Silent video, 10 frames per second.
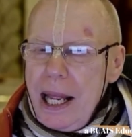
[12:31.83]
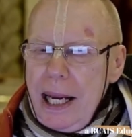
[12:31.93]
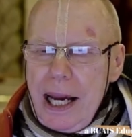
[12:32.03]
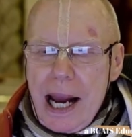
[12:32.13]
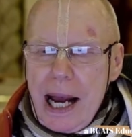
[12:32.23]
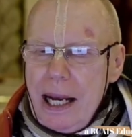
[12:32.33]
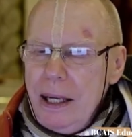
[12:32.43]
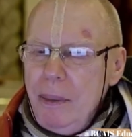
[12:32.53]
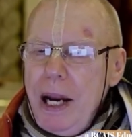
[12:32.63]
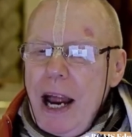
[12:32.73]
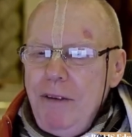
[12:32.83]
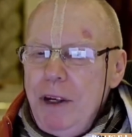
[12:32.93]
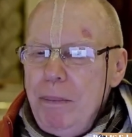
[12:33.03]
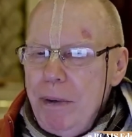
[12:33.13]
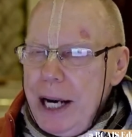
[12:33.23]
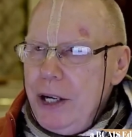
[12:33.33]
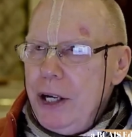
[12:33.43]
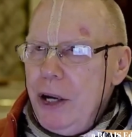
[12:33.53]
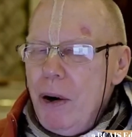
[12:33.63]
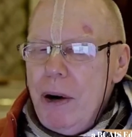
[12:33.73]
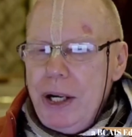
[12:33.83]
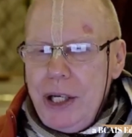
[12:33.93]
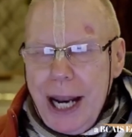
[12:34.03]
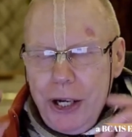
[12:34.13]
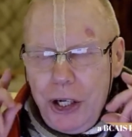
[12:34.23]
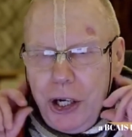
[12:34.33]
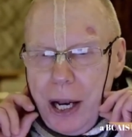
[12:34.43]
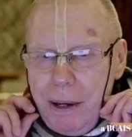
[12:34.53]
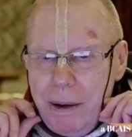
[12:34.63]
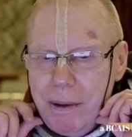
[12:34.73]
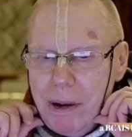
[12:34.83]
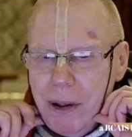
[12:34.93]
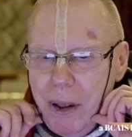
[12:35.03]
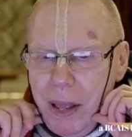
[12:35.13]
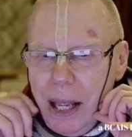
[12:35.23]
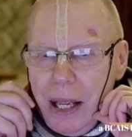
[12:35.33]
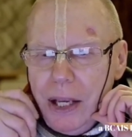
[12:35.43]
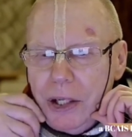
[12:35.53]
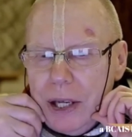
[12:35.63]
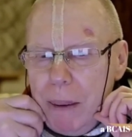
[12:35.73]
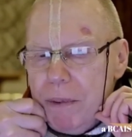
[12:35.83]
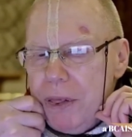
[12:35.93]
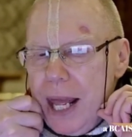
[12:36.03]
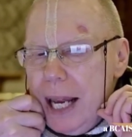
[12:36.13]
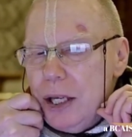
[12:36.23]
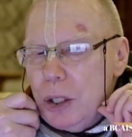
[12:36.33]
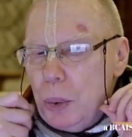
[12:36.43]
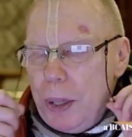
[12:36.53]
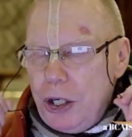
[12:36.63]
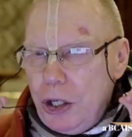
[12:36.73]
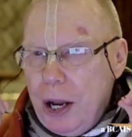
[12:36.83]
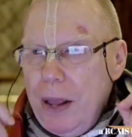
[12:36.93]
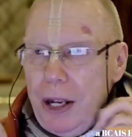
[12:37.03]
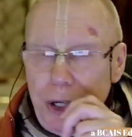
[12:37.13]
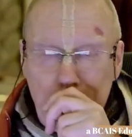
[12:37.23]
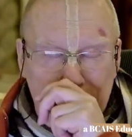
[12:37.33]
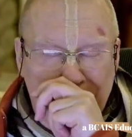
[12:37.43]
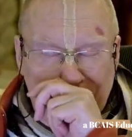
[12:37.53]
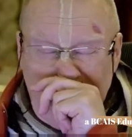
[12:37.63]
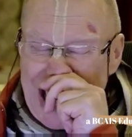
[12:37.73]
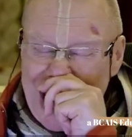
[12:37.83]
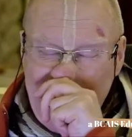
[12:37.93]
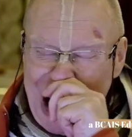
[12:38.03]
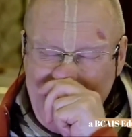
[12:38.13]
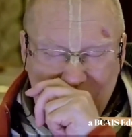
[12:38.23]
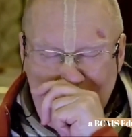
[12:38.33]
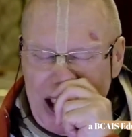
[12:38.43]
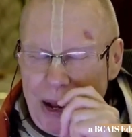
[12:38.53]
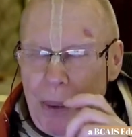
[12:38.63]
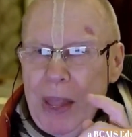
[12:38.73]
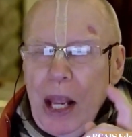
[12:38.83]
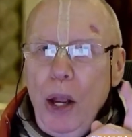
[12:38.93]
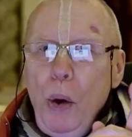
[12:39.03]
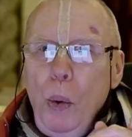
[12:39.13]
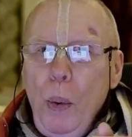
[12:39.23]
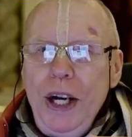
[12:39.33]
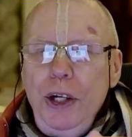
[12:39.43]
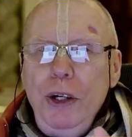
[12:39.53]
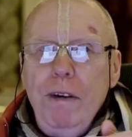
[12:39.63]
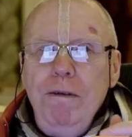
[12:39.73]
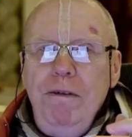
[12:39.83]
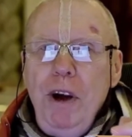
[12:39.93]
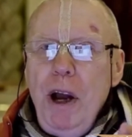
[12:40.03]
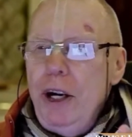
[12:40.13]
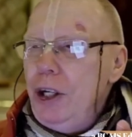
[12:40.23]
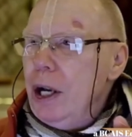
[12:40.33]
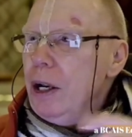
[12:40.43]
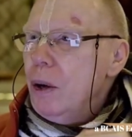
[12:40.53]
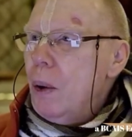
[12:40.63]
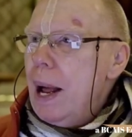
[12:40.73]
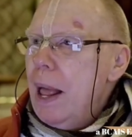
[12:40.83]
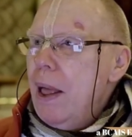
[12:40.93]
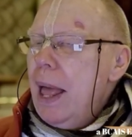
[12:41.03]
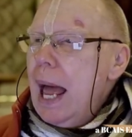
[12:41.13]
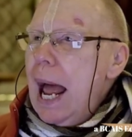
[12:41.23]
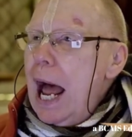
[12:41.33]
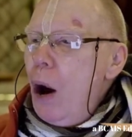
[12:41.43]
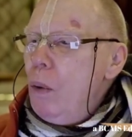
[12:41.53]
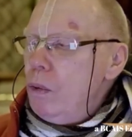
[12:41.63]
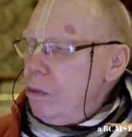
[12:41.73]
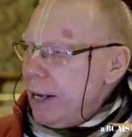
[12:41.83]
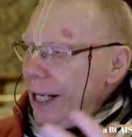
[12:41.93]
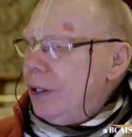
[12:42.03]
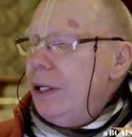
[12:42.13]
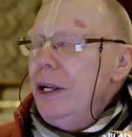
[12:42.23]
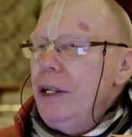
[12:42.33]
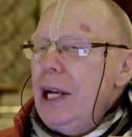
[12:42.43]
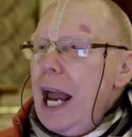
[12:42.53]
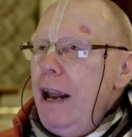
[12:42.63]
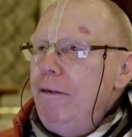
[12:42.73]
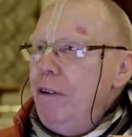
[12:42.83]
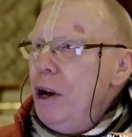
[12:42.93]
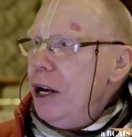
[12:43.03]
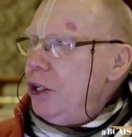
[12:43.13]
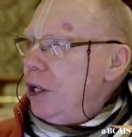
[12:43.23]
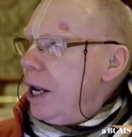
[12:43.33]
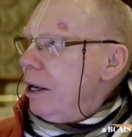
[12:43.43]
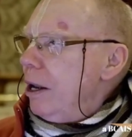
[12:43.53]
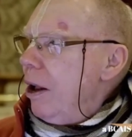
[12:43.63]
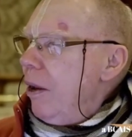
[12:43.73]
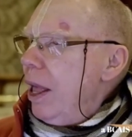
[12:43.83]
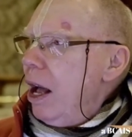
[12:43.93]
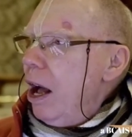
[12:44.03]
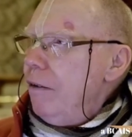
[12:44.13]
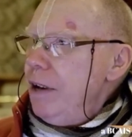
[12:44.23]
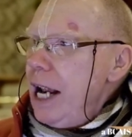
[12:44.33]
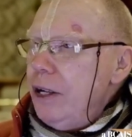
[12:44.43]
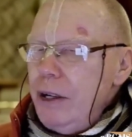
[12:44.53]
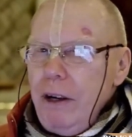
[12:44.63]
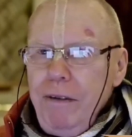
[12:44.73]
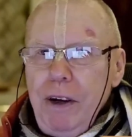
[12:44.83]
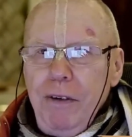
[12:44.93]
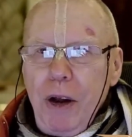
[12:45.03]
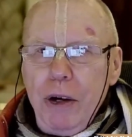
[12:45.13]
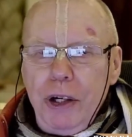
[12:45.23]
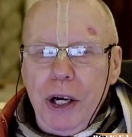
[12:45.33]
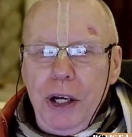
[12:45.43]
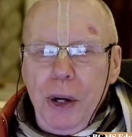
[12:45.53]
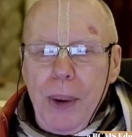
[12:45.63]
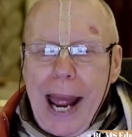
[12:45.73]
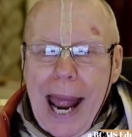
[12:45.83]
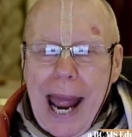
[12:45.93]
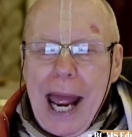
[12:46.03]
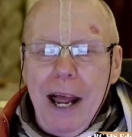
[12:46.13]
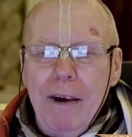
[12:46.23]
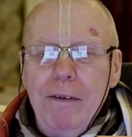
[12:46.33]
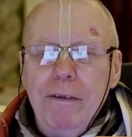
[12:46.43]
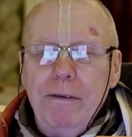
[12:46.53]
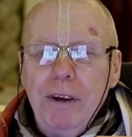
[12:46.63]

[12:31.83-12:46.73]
Yeah, we have to bring to your attention some things which, depending on which version or how recent a version of Nectar of Devotion you have,